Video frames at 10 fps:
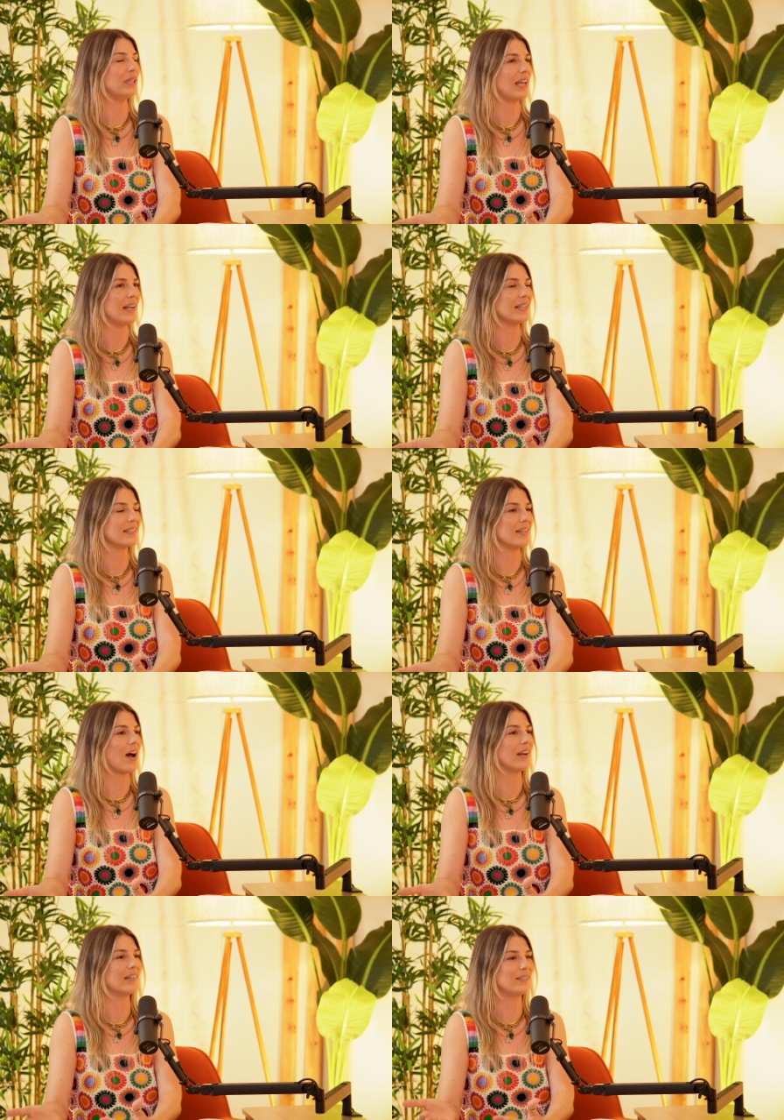but then it's
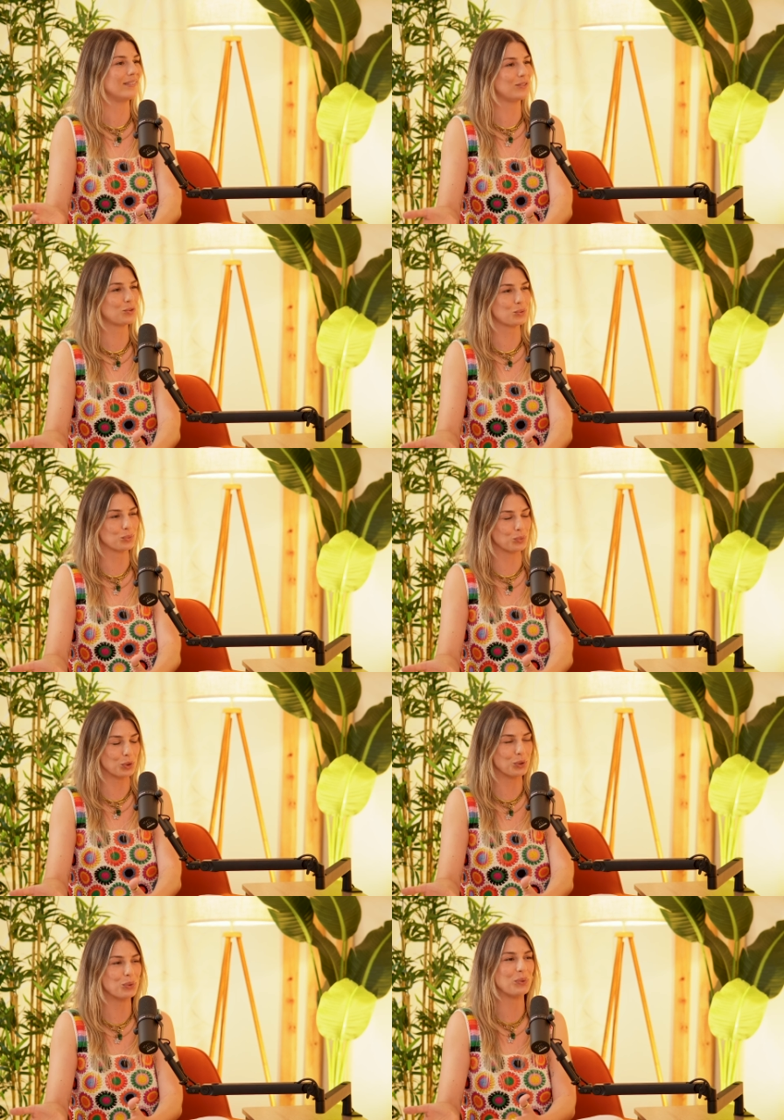not
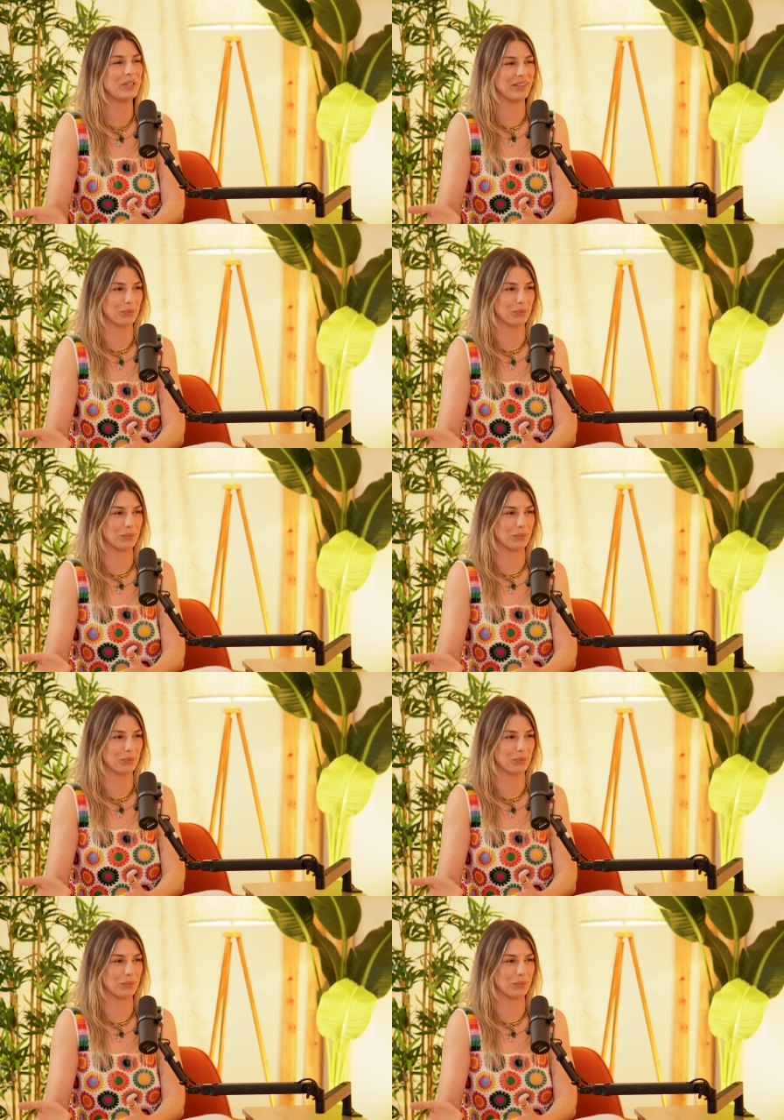truly